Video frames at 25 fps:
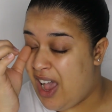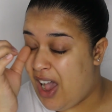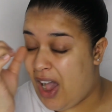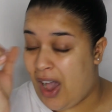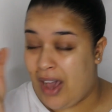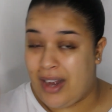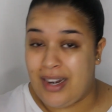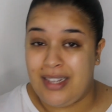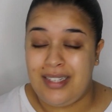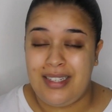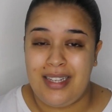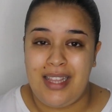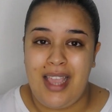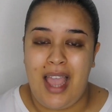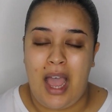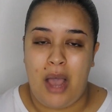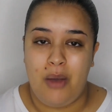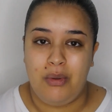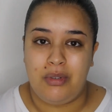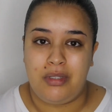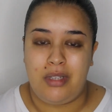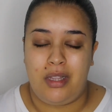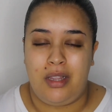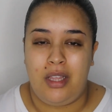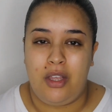honestly I
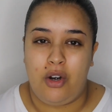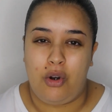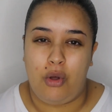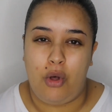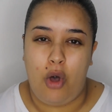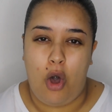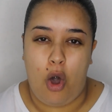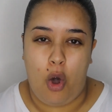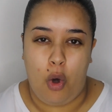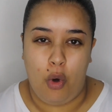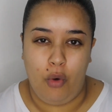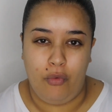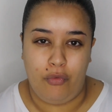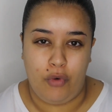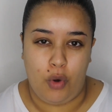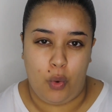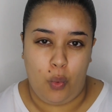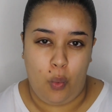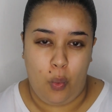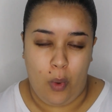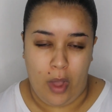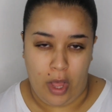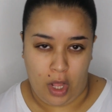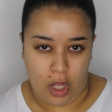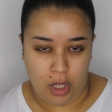was a little
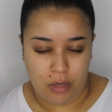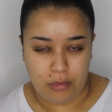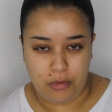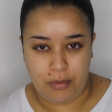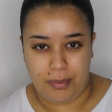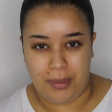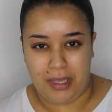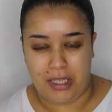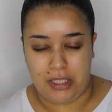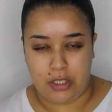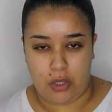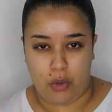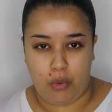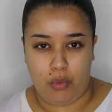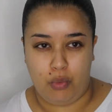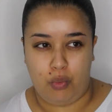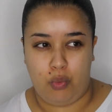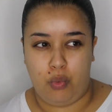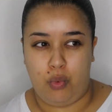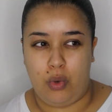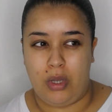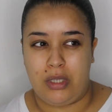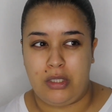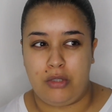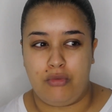overwhelmed because I
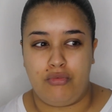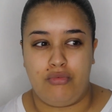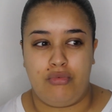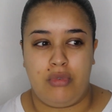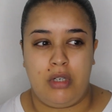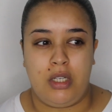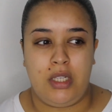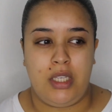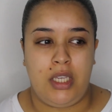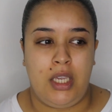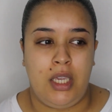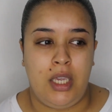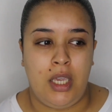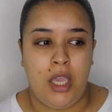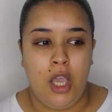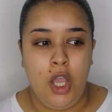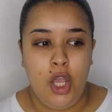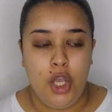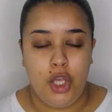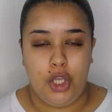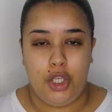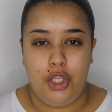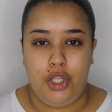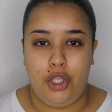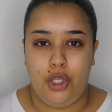wasn't really
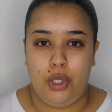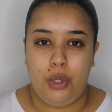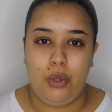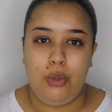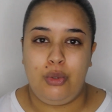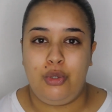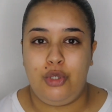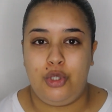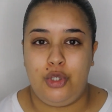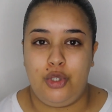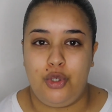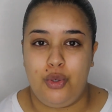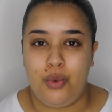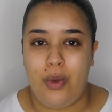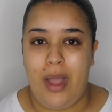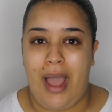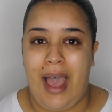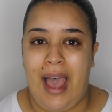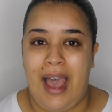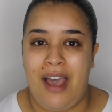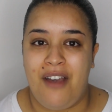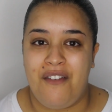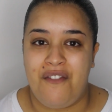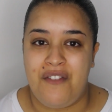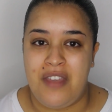used to
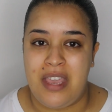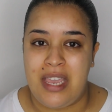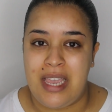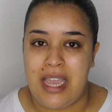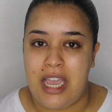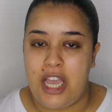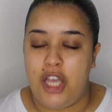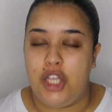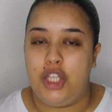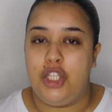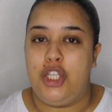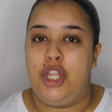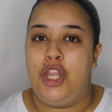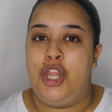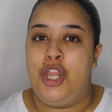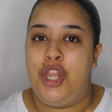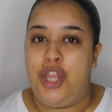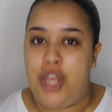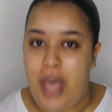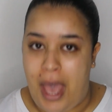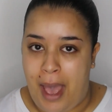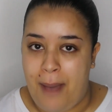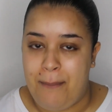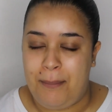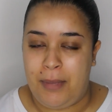having
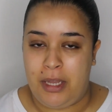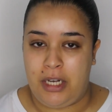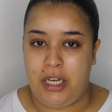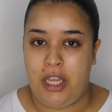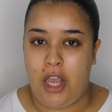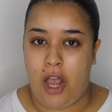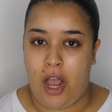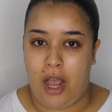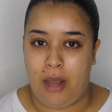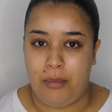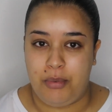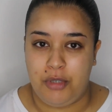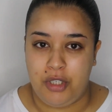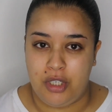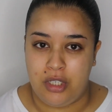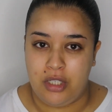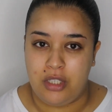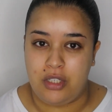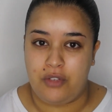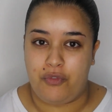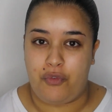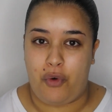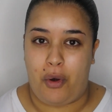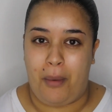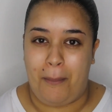that many
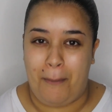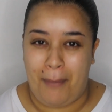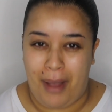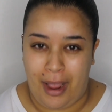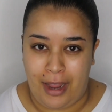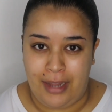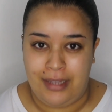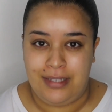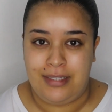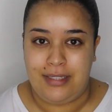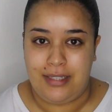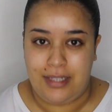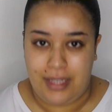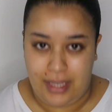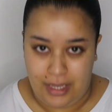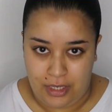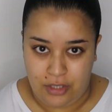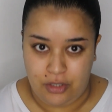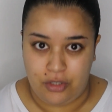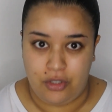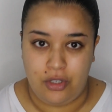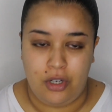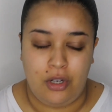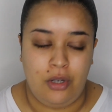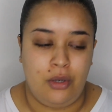options for my
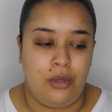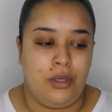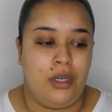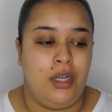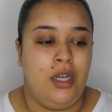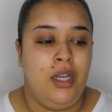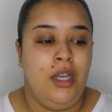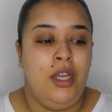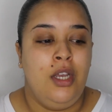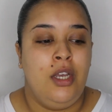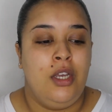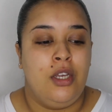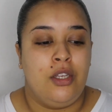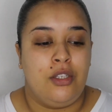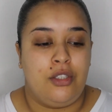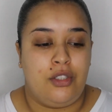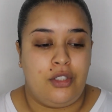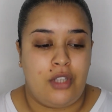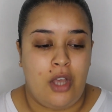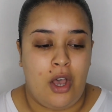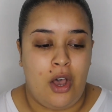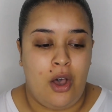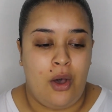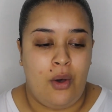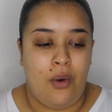skin tone.
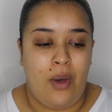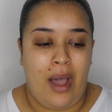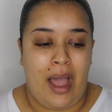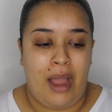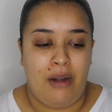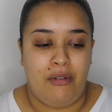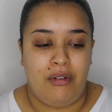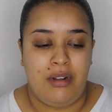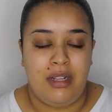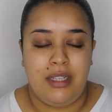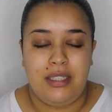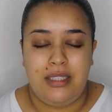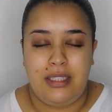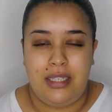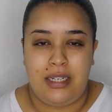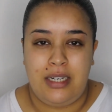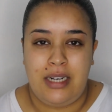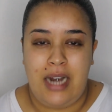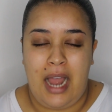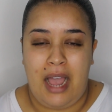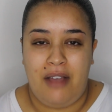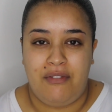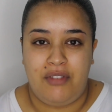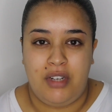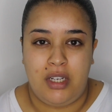So I really didn't
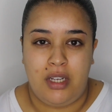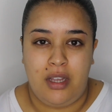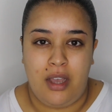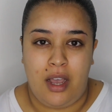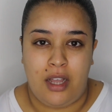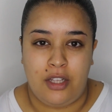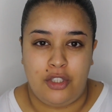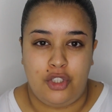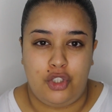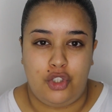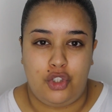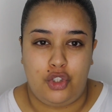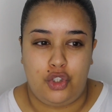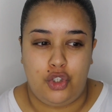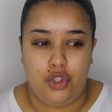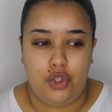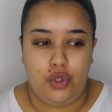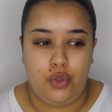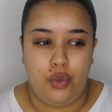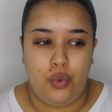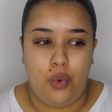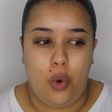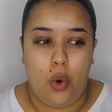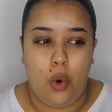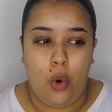have the guts
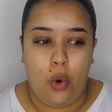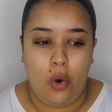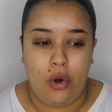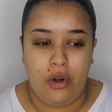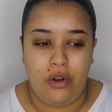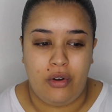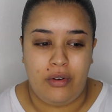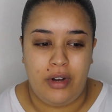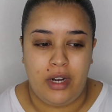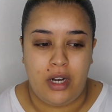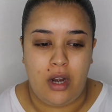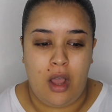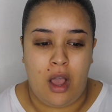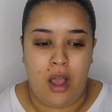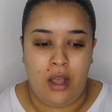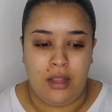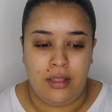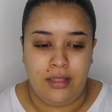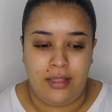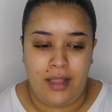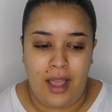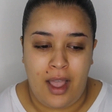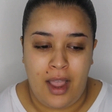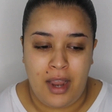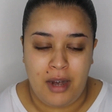to order it
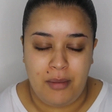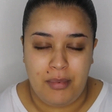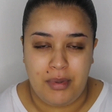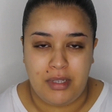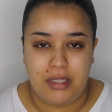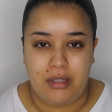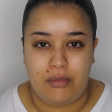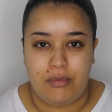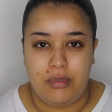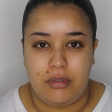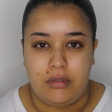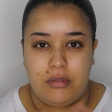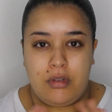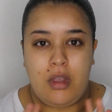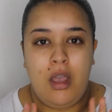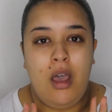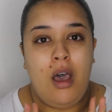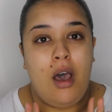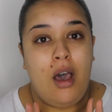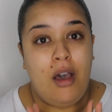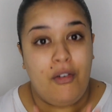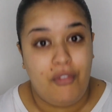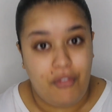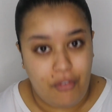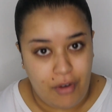online because I was
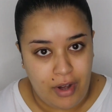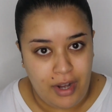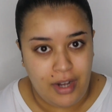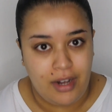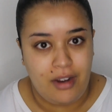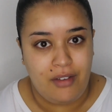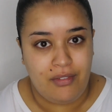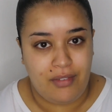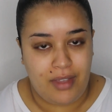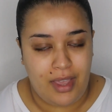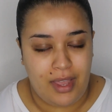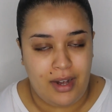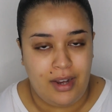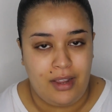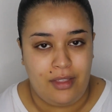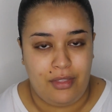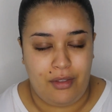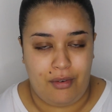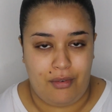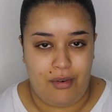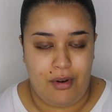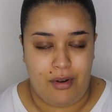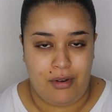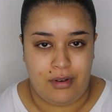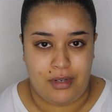afraid of getting the
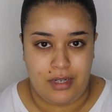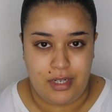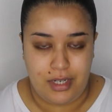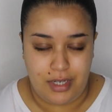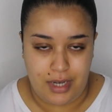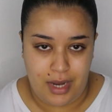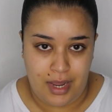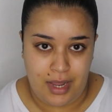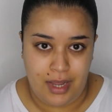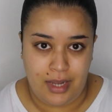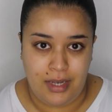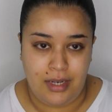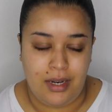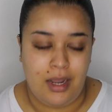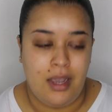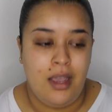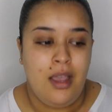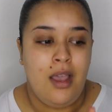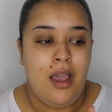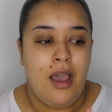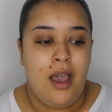wrong shade,